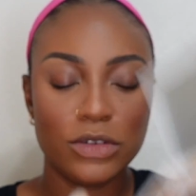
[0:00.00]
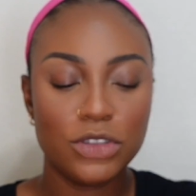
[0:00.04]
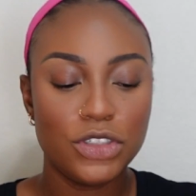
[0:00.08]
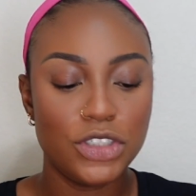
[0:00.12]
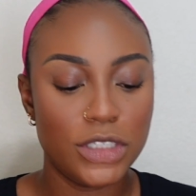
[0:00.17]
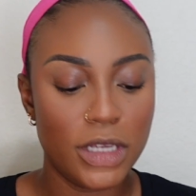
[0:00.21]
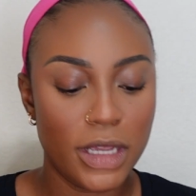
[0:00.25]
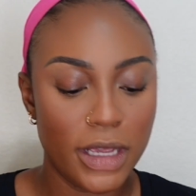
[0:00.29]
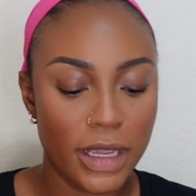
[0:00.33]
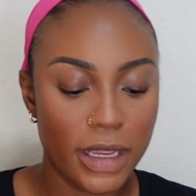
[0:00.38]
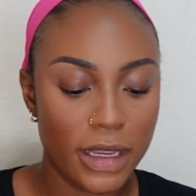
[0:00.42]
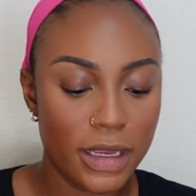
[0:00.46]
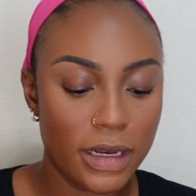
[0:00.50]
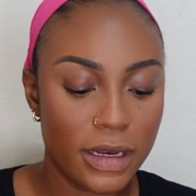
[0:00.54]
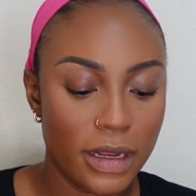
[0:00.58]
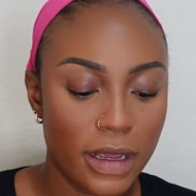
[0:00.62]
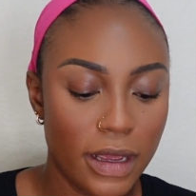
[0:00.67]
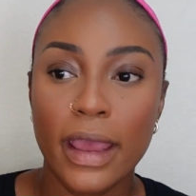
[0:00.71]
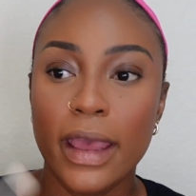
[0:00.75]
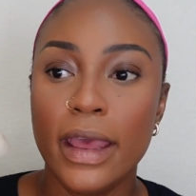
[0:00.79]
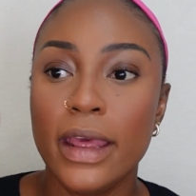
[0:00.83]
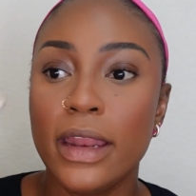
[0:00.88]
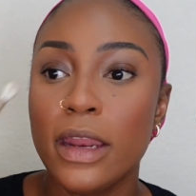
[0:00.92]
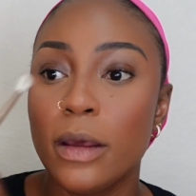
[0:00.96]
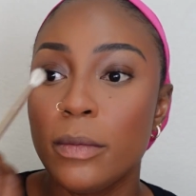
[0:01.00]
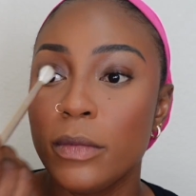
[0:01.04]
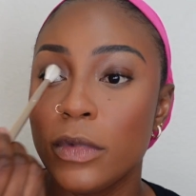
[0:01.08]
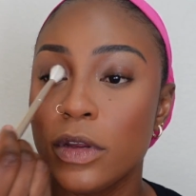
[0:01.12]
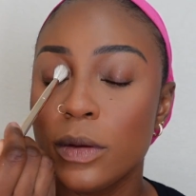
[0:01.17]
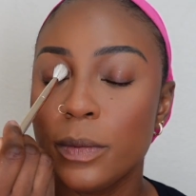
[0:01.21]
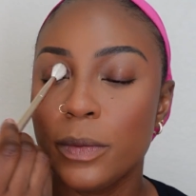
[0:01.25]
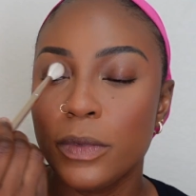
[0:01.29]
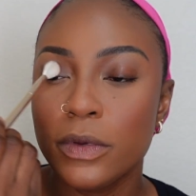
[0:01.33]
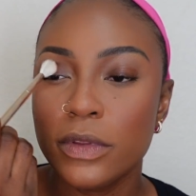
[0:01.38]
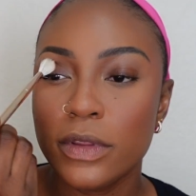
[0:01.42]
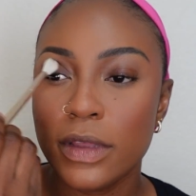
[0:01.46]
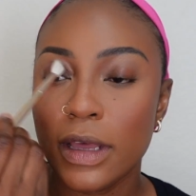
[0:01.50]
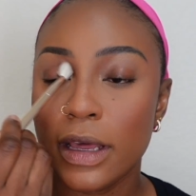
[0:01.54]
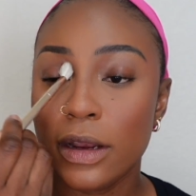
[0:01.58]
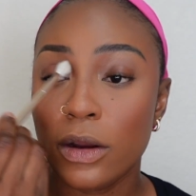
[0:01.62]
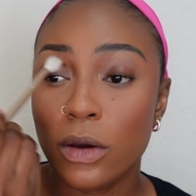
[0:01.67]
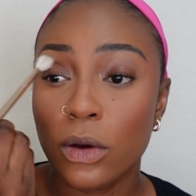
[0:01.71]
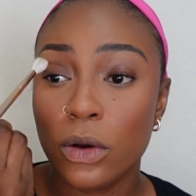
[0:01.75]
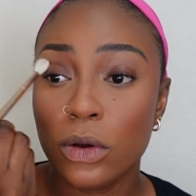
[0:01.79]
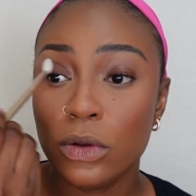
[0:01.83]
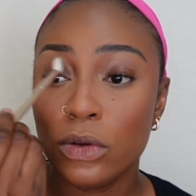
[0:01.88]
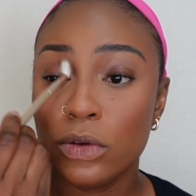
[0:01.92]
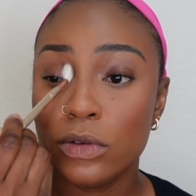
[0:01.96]
shade, and I'm gonna put that
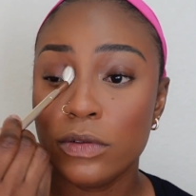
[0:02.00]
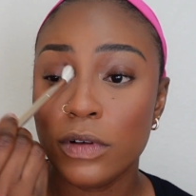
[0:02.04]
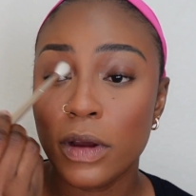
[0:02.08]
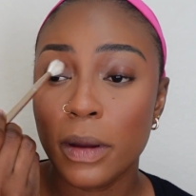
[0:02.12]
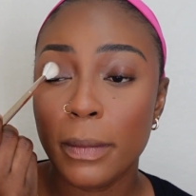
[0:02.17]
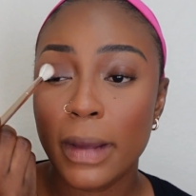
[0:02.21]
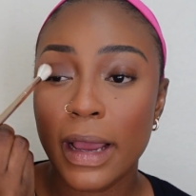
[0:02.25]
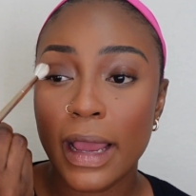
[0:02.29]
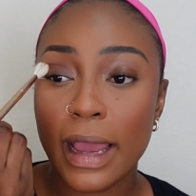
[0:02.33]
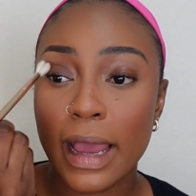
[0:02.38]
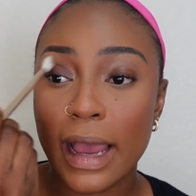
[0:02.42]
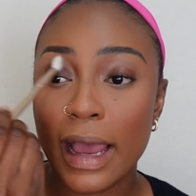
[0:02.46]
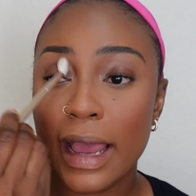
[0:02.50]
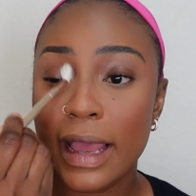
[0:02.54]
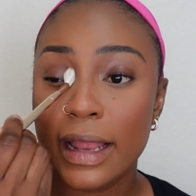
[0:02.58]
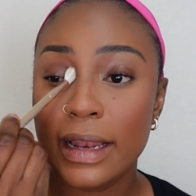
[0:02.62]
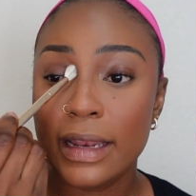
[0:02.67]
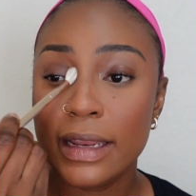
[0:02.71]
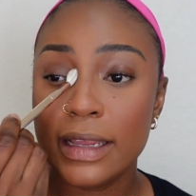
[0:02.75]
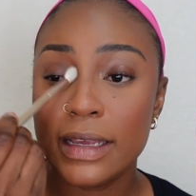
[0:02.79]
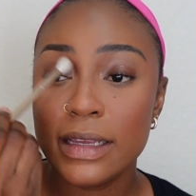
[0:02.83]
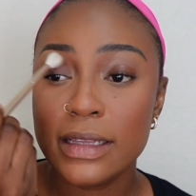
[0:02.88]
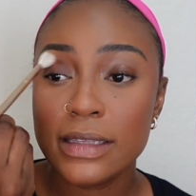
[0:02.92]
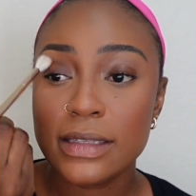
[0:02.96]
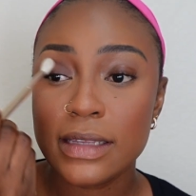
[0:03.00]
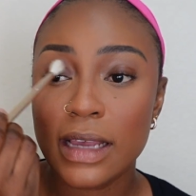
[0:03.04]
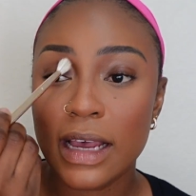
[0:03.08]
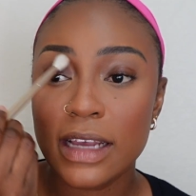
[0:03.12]
all over my eyelids.